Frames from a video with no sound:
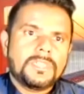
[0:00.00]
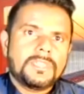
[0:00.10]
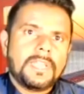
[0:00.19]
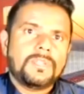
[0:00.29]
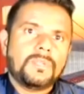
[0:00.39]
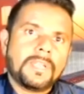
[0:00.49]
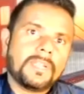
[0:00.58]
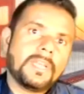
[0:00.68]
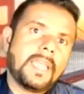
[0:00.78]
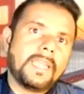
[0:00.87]
and you
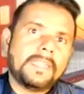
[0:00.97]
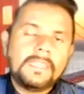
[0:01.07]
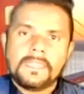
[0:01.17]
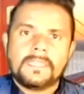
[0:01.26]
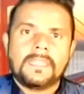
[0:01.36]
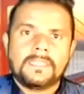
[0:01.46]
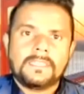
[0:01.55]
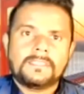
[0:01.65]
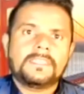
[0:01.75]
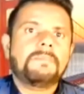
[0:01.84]
cannot add in another thing.
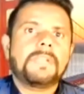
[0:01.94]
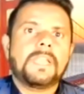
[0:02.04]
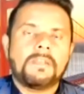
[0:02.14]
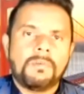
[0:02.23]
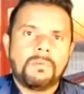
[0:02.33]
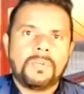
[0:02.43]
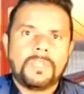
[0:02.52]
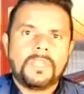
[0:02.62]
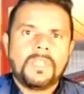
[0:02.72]
Same like our body.